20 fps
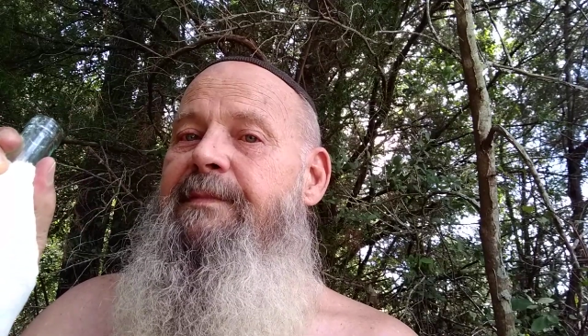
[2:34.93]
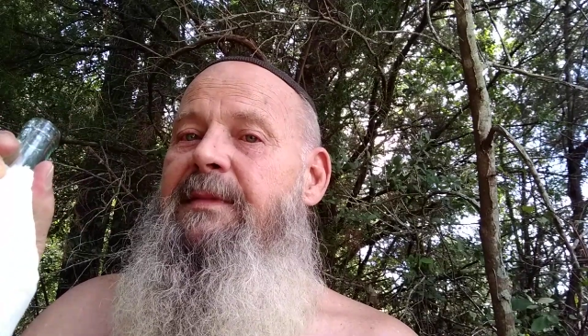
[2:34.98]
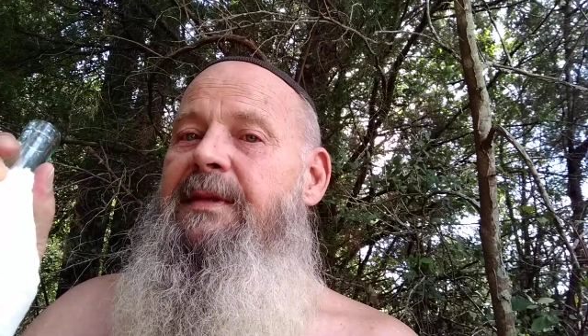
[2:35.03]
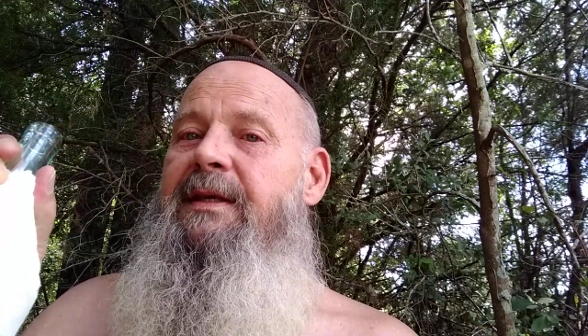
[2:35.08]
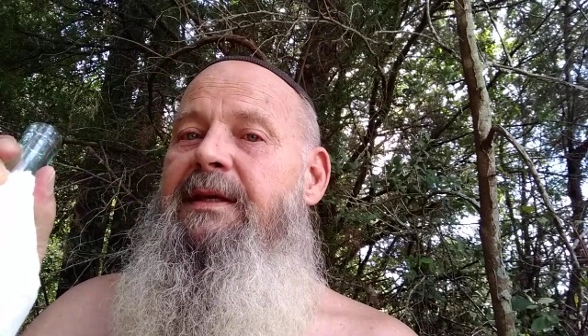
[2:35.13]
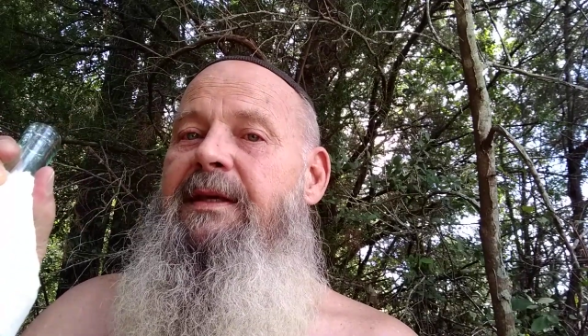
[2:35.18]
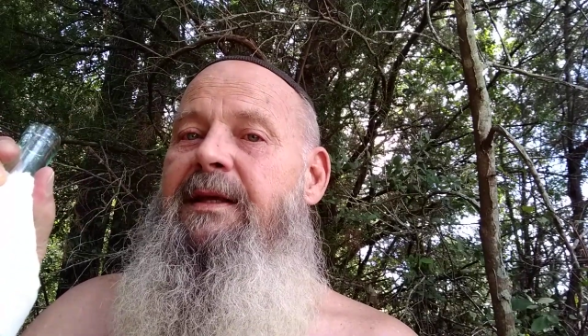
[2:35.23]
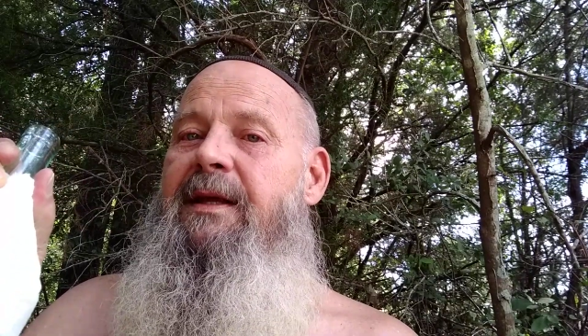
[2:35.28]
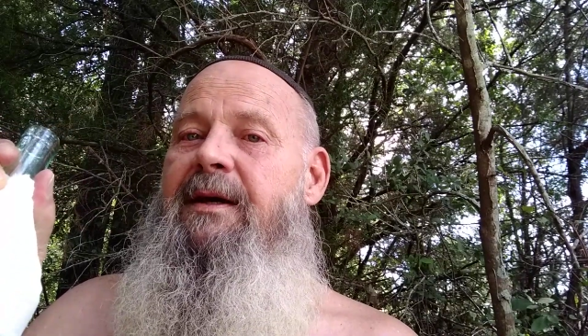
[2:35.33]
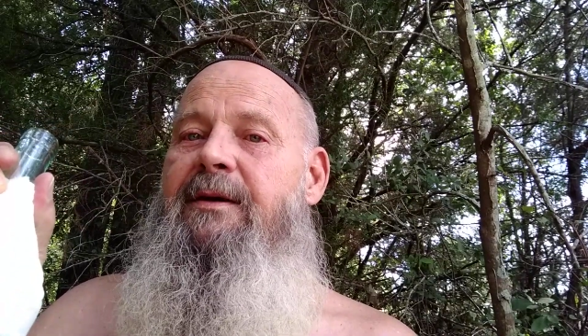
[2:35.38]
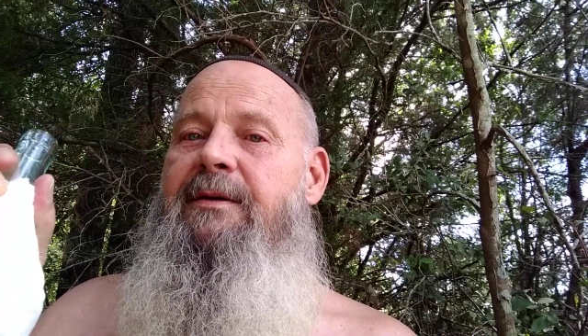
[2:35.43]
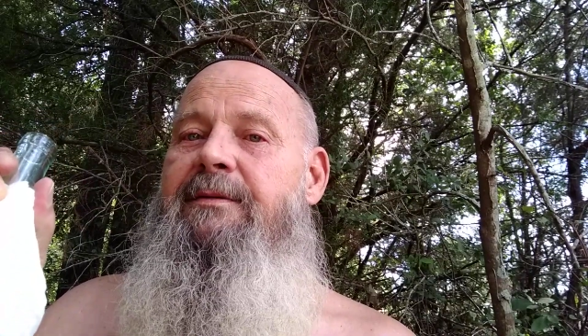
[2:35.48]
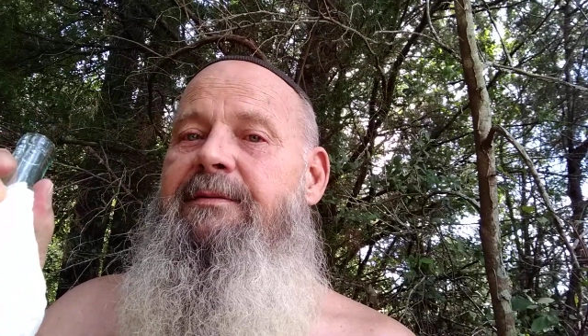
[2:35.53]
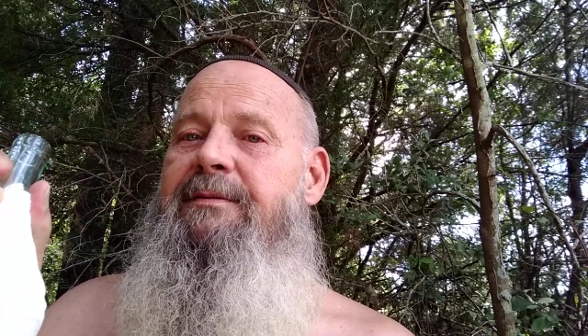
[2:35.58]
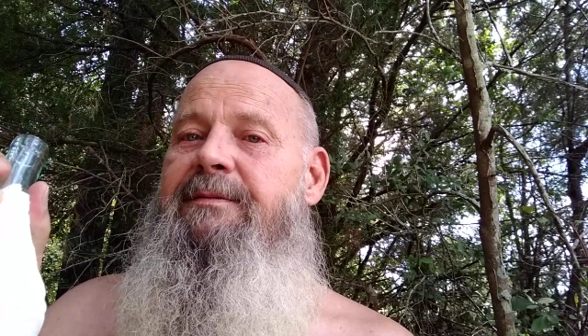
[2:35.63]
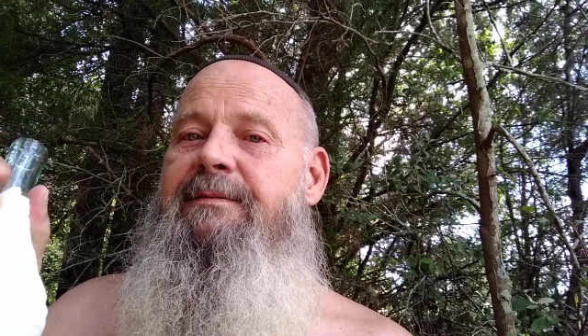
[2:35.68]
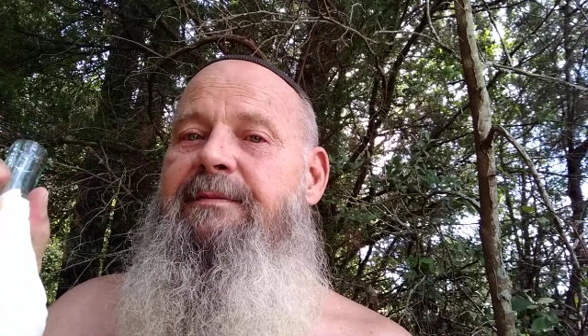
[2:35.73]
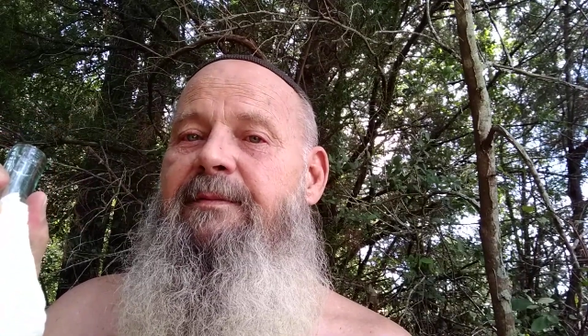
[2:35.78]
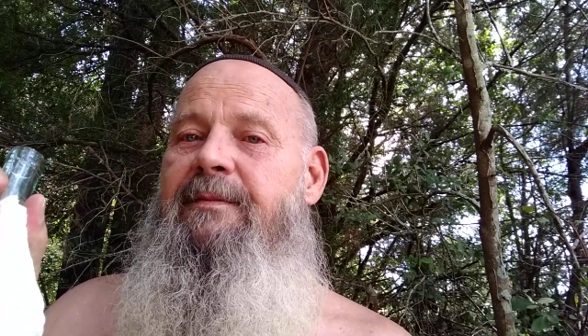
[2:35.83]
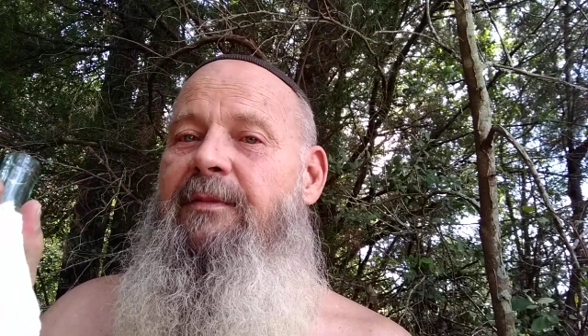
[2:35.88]
you know,
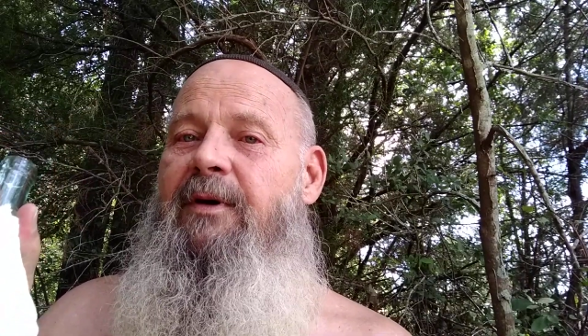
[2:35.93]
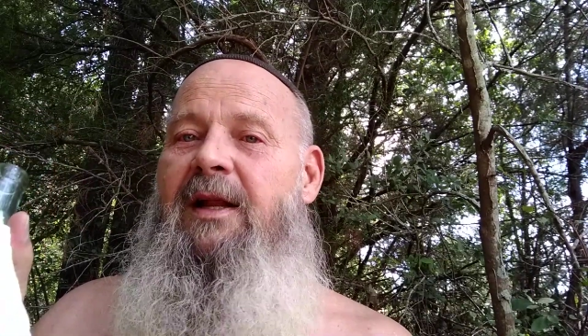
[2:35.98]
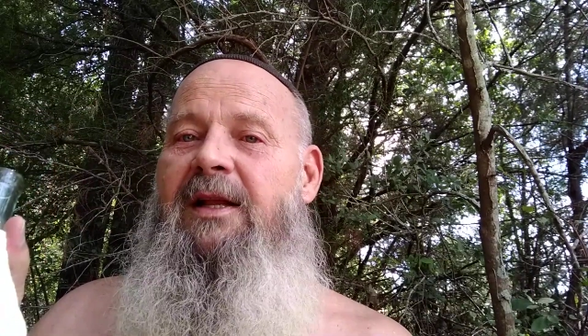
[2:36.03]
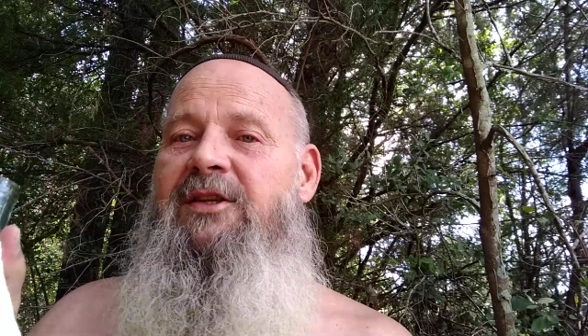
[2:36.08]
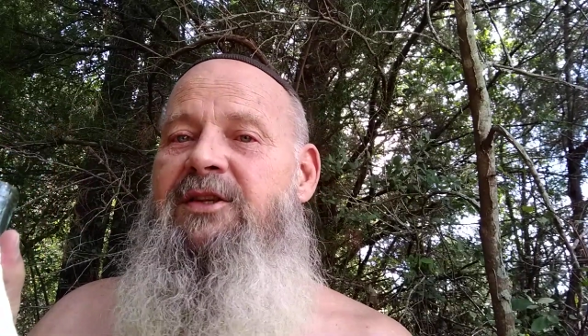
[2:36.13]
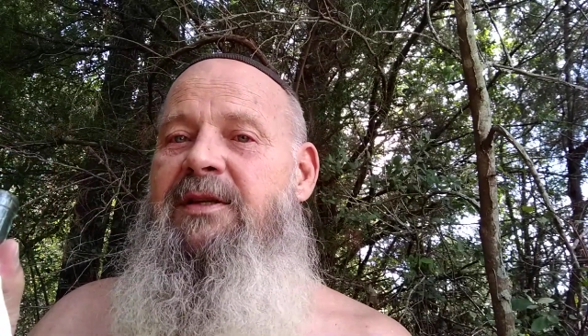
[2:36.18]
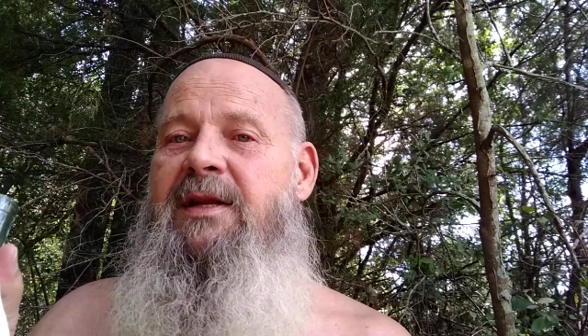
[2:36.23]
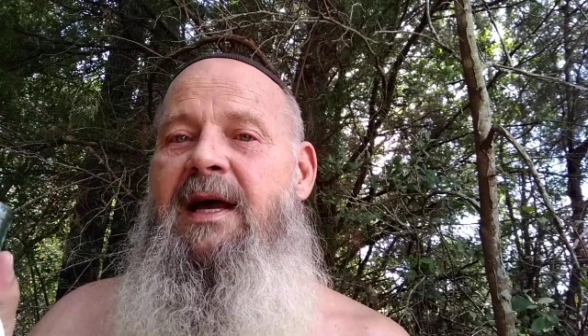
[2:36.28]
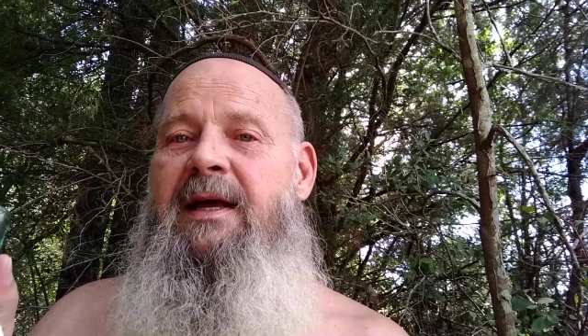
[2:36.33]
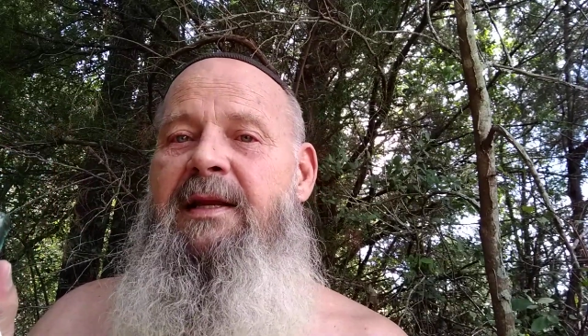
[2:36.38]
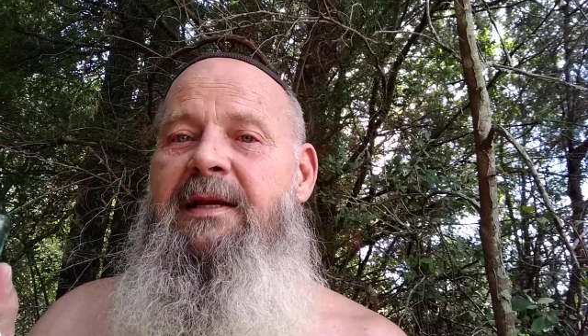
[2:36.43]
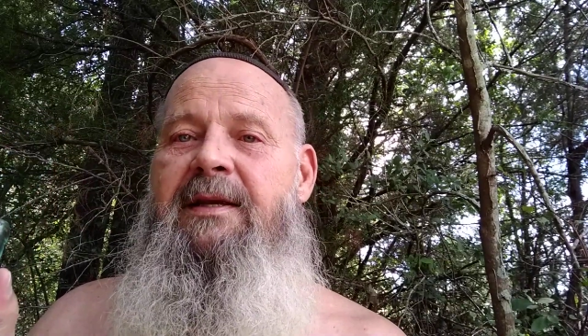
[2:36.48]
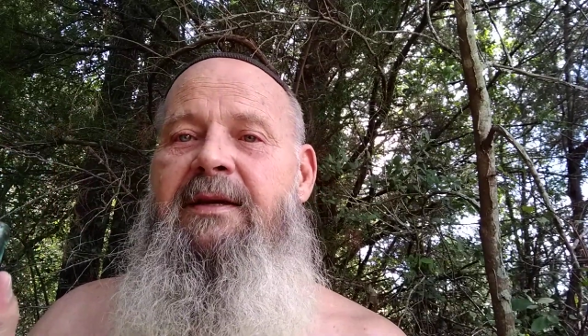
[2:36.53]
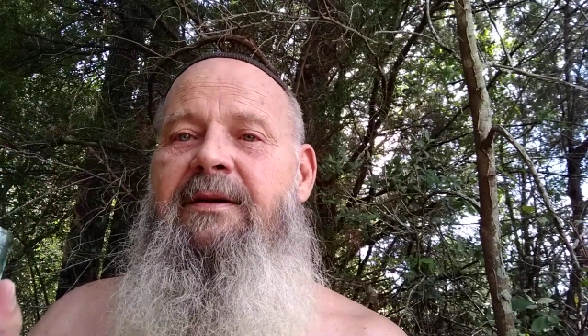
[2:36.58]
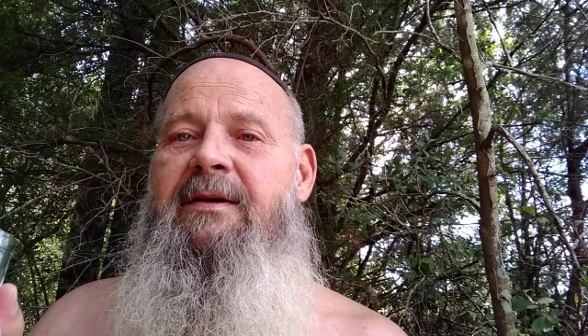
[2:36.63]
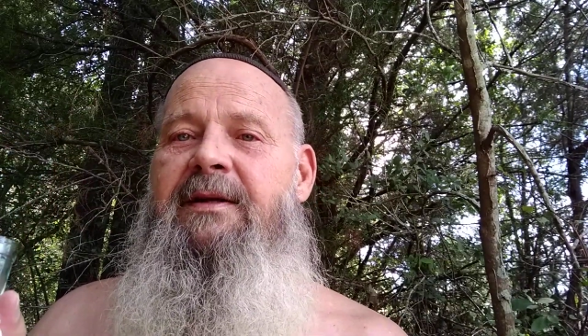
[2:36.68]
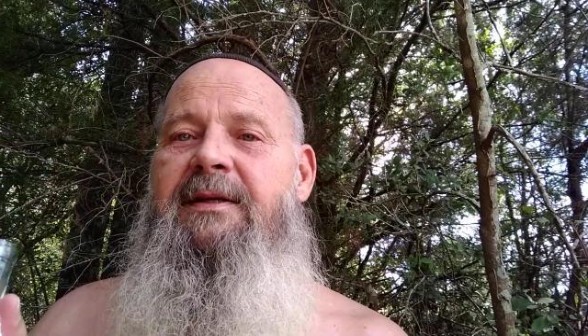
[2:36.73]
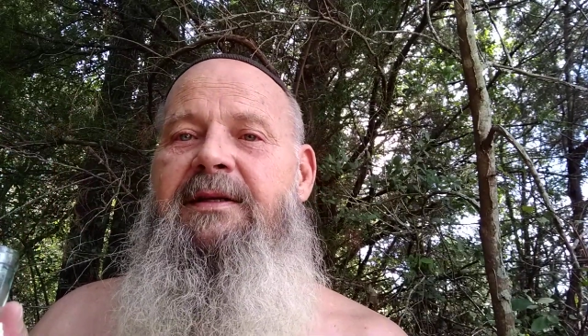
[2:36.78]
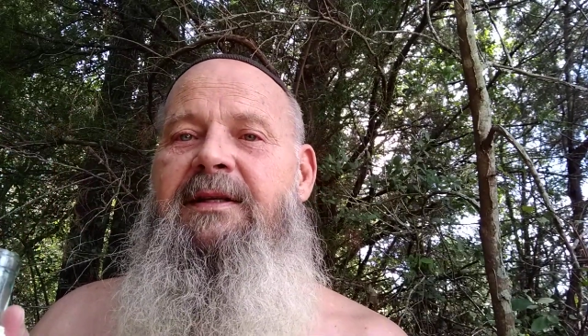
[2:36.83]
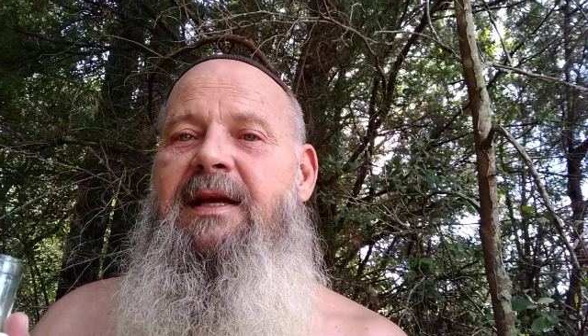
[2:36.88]
well, it's not
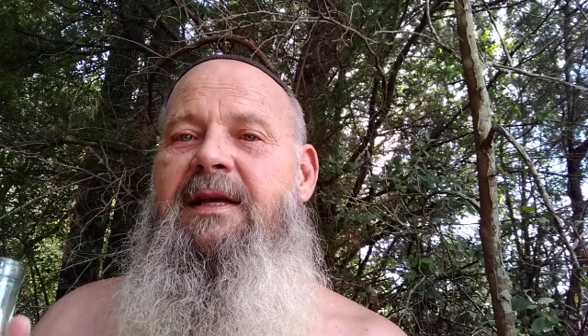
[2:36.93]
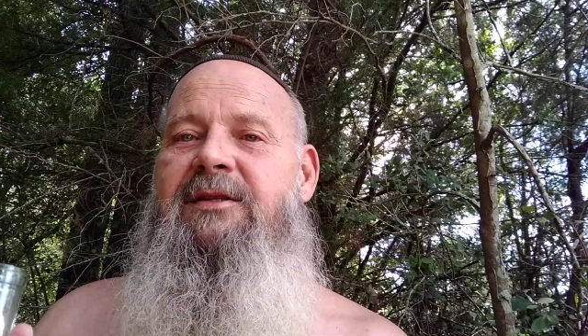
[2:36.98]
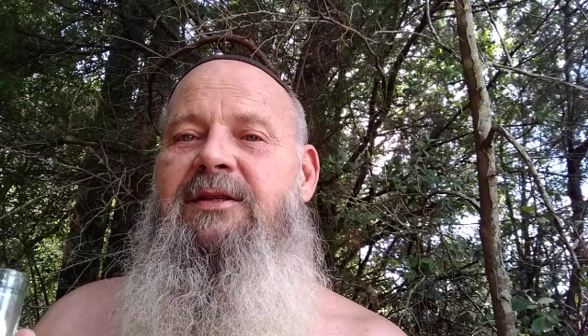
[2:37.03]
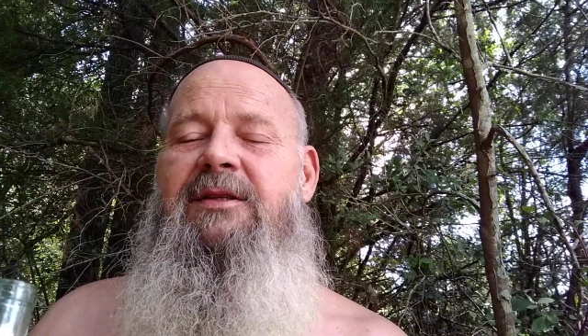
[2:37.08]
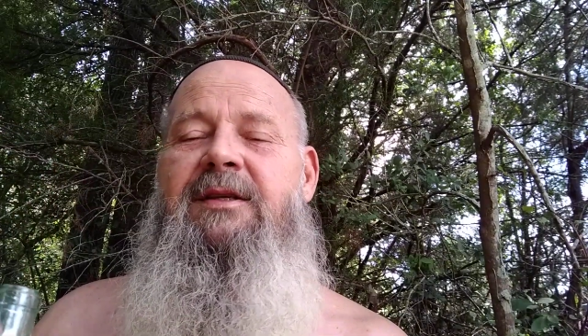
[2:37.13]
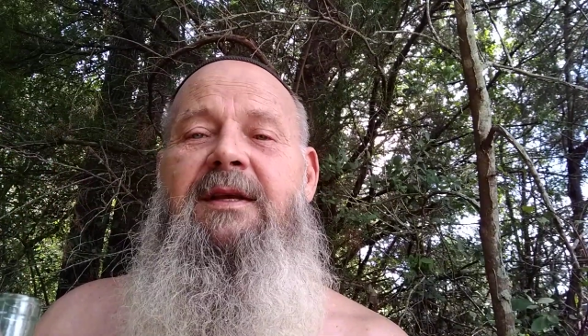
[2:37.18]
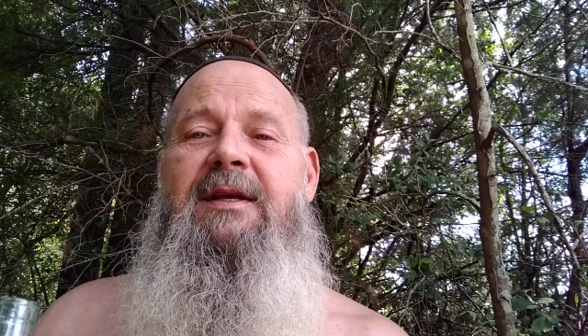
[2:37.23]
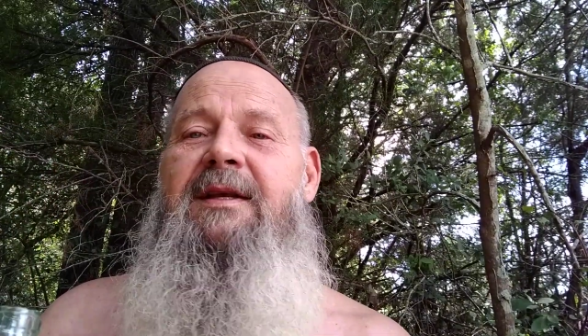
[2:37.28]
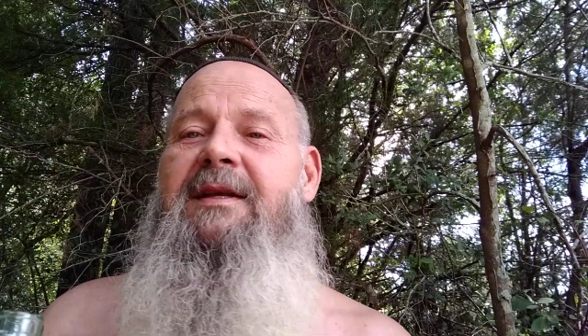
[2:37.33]
here in Texas.